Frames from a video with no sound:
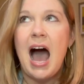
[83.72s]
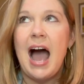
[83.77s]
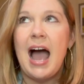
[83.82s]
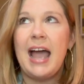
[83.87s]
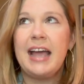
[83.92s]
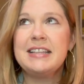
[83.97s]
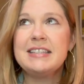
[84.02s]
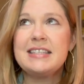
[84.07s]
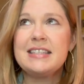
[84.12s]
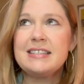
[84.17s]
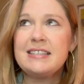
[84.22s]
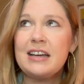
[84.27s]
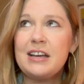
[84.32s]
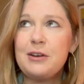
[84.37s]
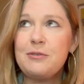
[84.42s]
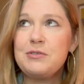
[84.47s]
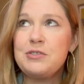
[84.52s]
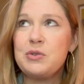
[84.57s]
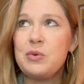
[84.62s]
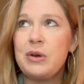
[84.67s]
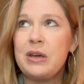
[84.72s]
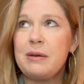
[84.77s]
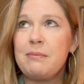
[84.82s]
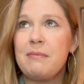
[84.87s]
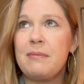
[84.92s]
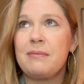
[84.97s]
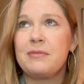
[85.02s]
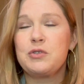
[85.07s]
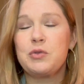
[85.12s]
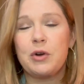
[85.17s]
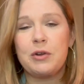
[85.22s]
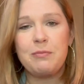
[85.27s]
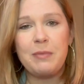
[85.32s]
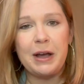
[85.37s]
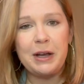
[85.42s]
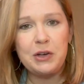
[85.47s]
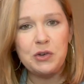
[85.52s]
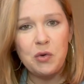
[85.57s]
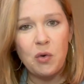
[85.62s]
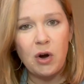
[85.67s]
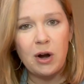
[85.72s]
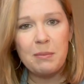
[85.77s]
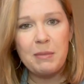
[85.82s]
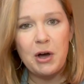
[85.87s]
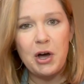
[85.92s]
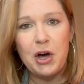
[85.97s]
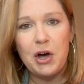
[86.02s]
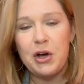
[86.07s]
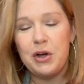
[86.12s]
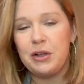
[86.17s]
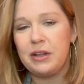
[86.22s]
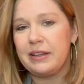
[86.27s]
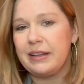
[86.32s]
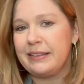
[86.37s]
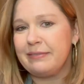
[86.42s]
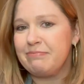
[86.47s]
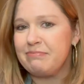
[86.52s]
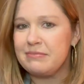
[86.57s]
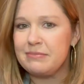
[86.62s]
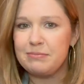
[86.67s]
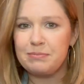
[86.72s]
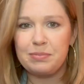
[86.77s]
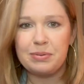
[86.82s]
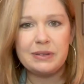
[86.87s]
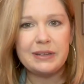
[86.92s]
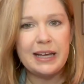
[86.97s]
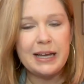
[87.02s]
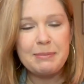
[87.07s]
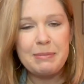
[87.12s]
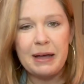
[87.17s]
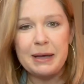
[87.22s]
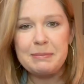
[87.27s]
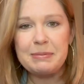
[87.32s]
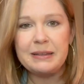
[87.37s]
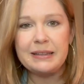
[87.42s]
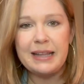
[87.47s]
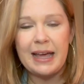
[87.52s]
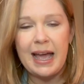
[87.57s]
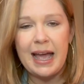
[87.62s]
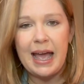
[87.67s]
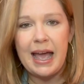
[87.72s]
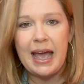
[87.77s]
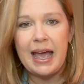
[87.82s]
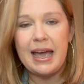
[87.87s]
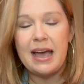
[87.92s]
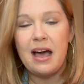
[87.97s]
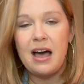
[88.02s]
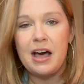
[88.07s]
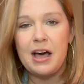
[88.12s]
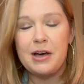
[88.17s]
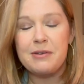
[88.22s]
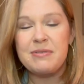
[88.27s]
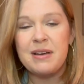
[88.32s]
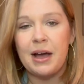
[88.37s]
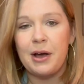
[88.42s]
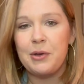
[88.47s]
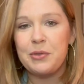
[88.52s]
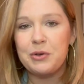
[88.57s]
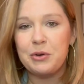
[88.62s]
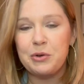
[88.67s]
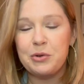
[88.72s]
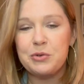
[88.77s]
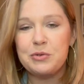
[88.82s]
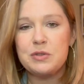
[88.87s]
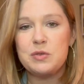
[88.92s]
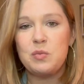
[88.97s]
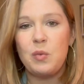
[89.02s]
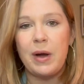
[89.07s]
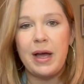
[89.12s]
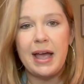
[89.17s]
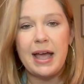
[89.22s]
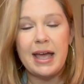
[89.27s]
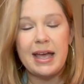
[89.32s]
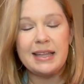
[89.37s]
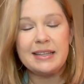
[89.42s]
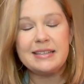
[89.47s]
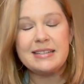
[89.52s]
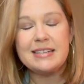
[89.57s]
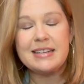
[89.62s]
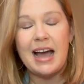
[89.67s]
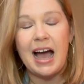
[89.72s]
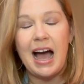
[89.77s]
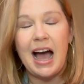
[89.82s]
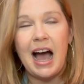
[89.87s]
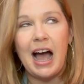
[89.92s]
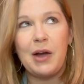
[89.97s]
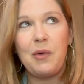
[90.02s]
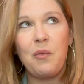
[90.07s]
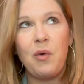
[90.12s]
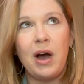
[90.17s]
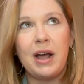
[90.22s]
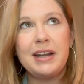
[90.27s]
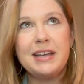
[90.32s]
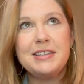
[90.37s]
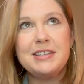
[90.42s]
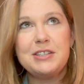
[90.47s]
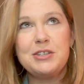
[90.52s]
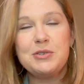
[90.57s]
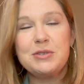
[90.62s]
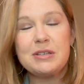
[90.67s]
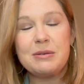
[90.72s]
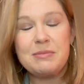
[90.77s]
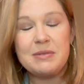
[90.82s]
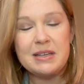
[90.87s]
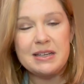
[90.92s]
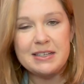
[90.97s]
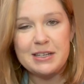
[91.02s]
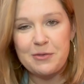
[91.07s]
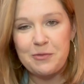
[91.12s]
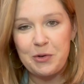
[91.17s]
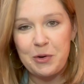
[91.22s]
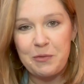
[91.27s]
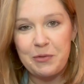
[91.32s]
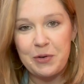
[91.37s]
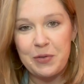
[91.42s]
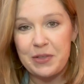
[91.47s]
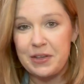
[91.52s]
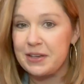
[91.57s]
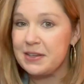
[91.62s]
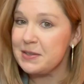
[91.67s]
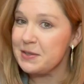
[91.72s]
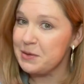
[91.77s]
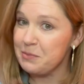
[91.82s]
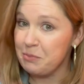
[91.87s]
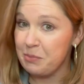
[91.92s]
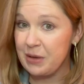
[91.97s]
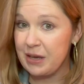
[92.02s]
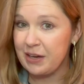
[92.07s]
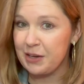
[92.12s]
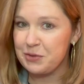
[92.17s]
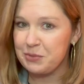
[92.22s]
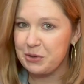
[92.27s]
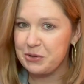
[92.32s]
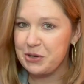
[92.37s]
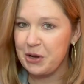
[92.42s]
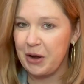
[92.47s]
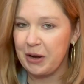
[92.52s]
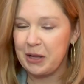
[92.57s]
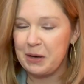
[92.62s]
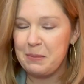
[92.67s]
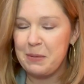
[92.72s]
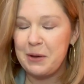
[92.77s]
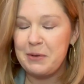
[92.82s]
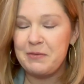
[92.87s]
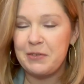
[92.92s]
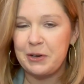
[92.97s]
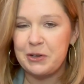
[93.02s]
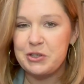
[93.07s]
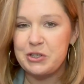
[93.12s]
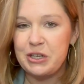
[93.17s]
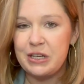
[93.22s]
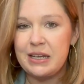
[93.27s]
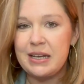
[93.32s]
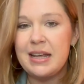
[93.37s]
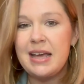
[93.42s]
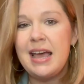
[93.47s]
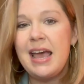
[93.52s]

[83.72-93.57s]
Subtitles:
instead of doing sort of my normal play-by-play of how the cruise went, I wanted to do something different for this because we're talking about Virgin,